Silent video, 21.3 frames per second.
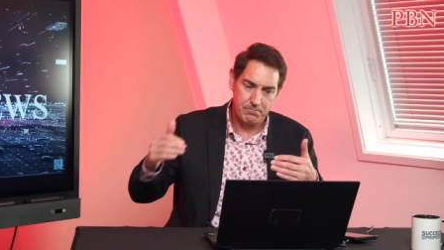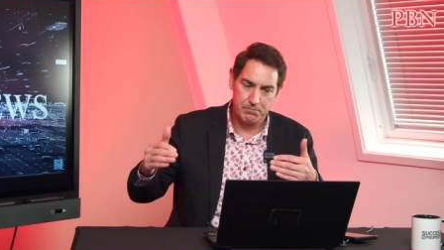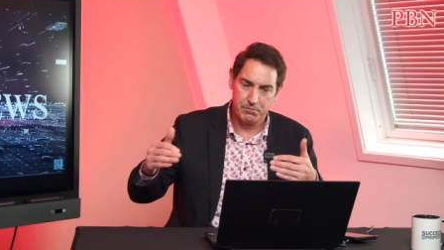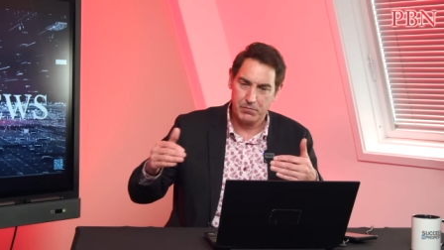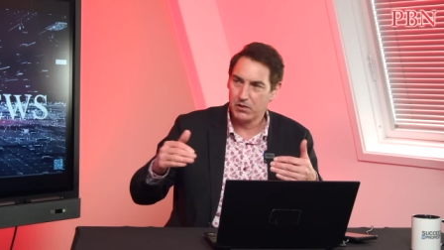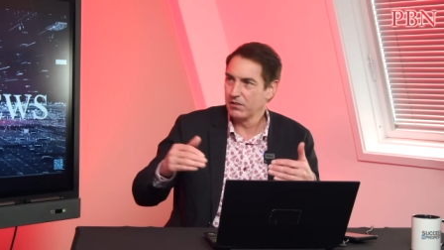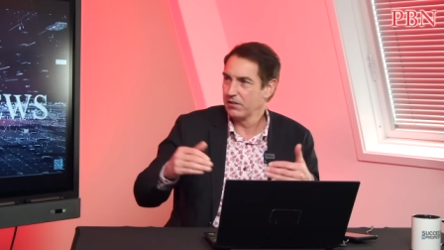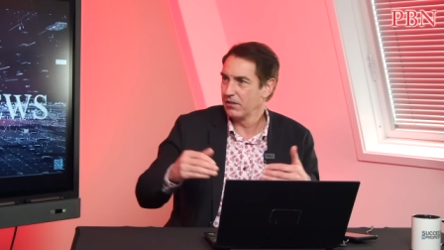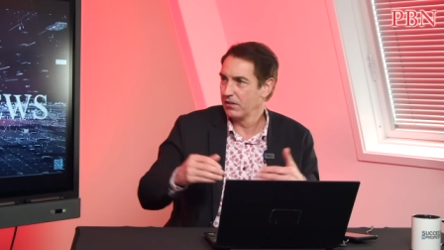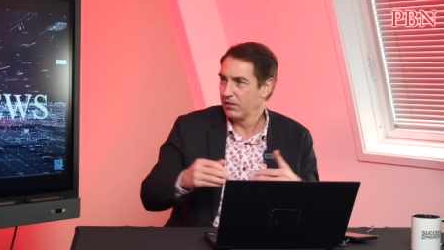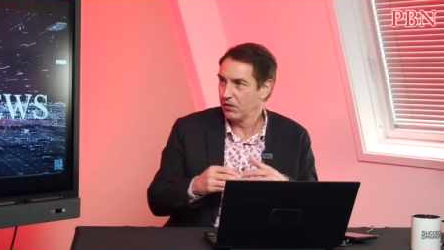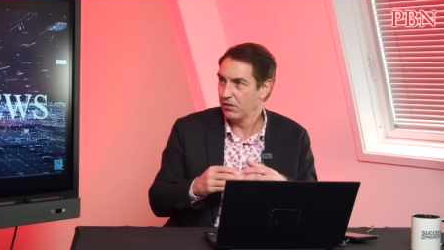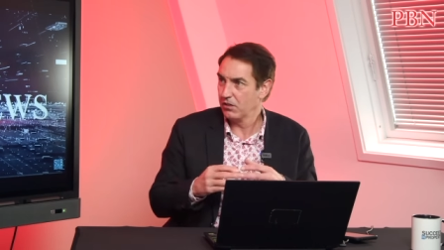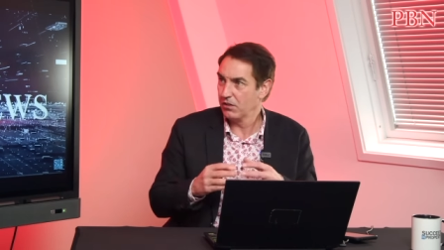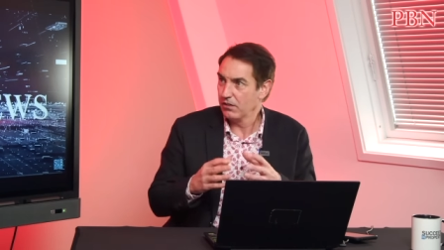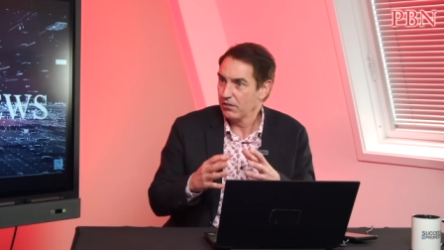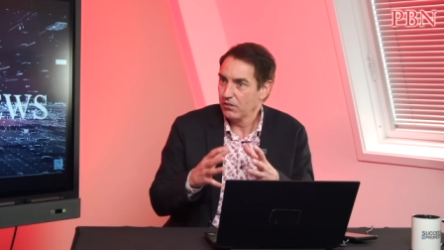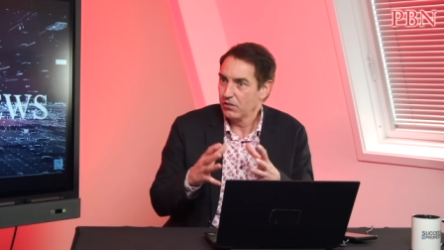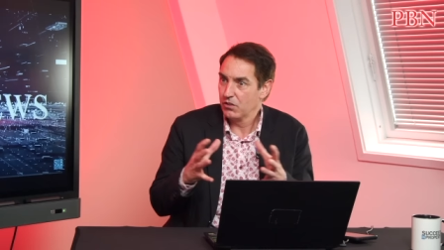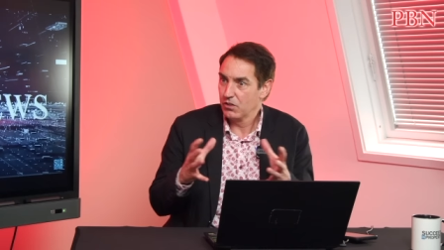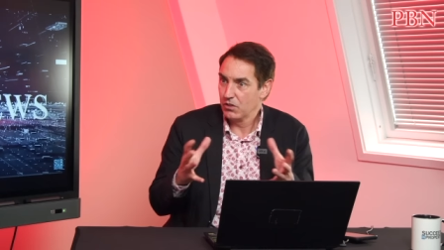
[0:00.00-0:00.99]
but
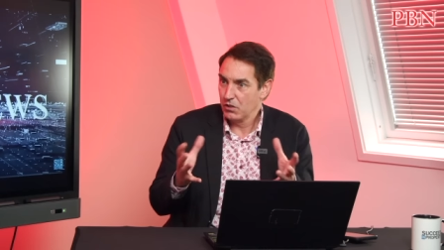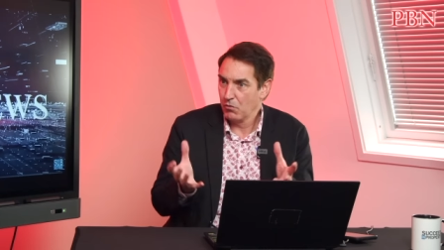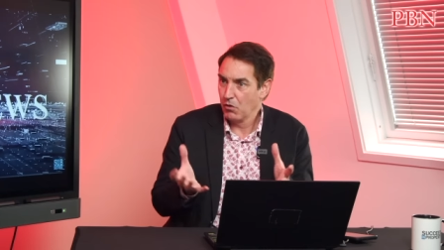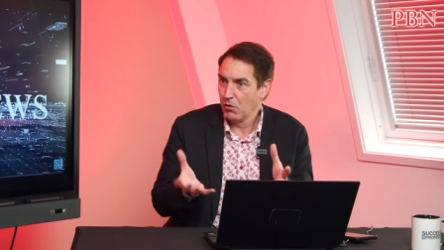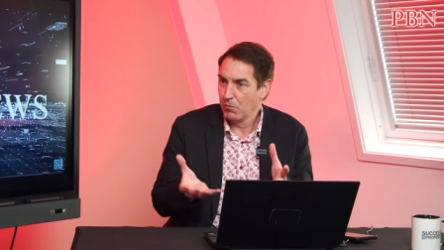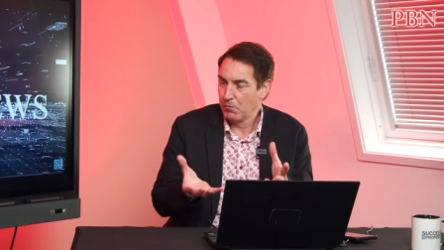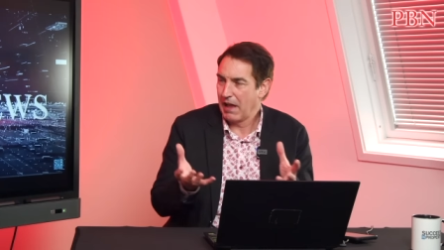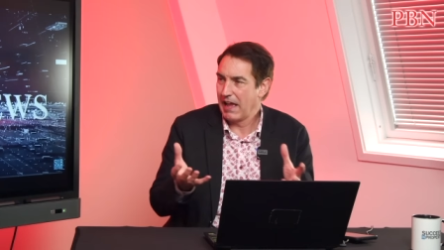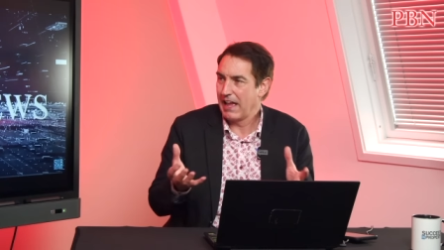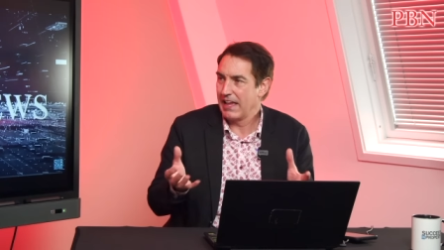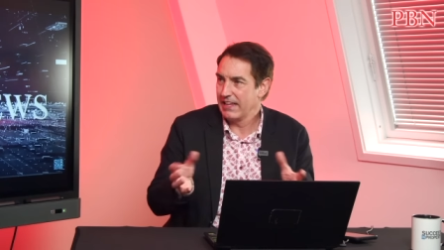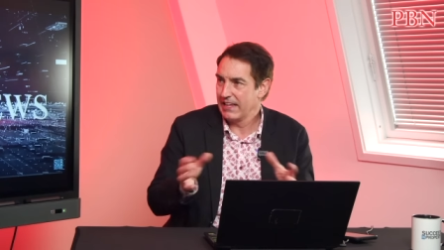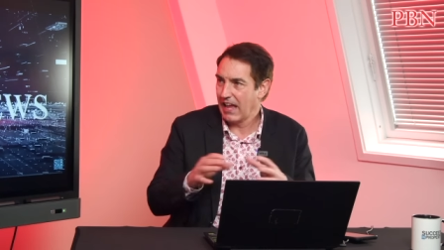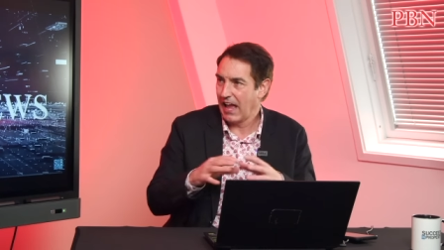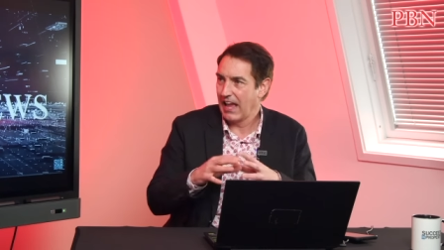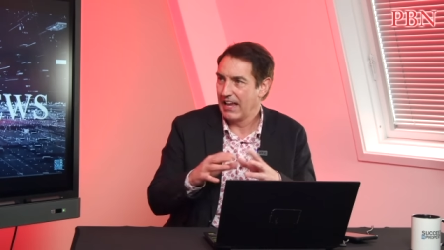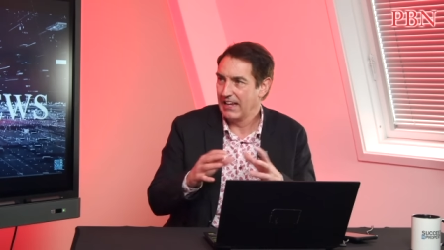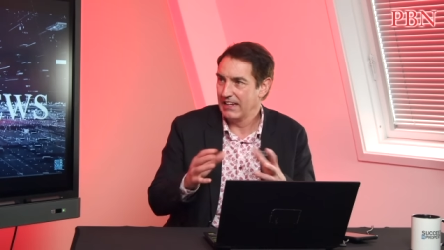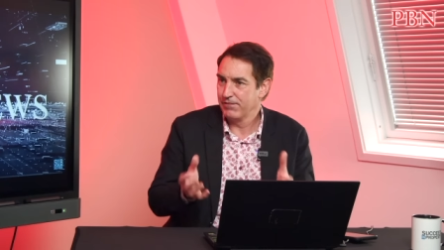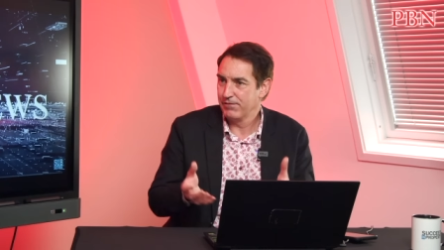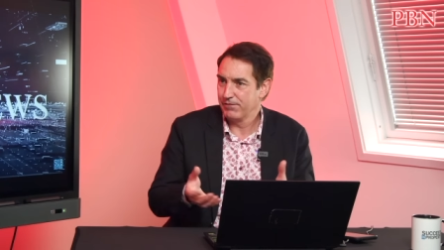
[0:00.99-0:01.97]
you will pay
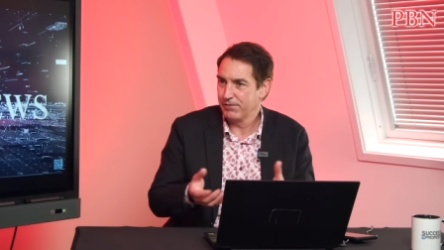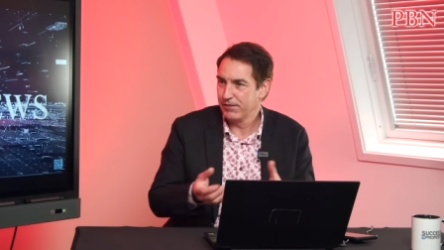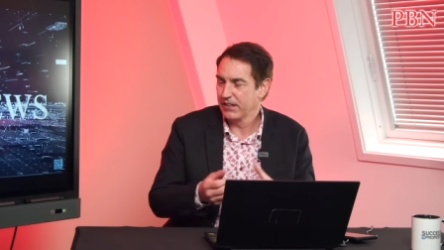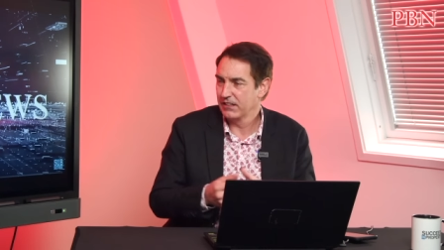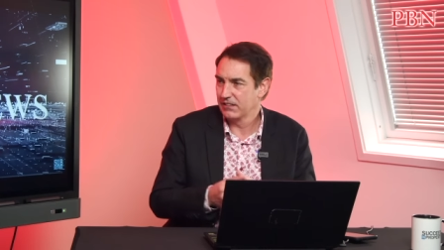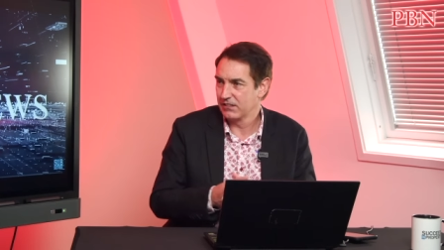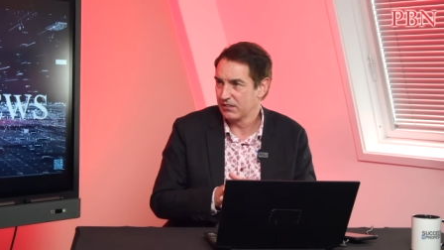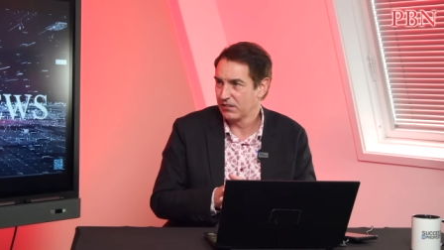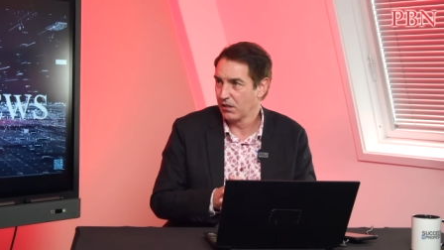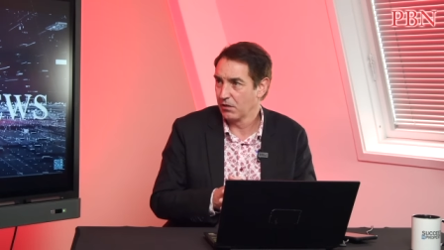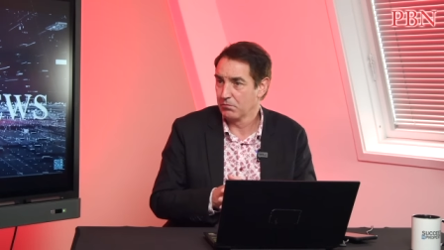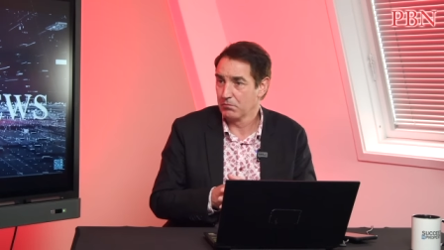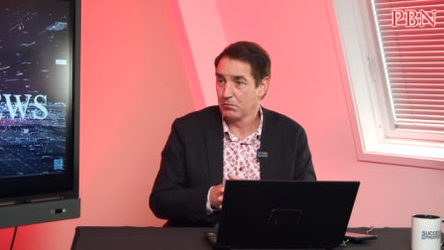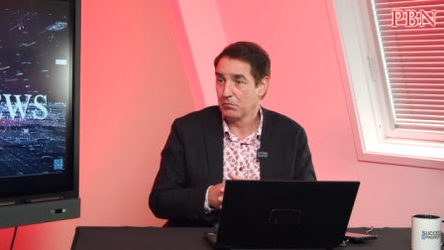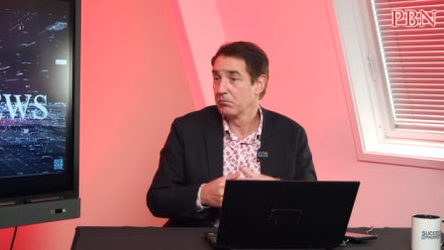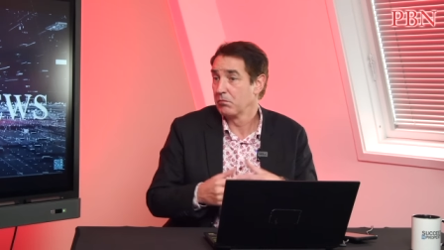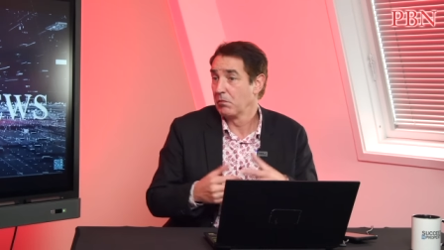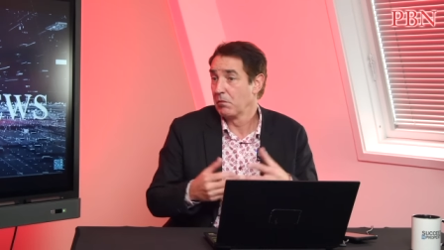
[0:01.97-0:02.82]
a fixed sum.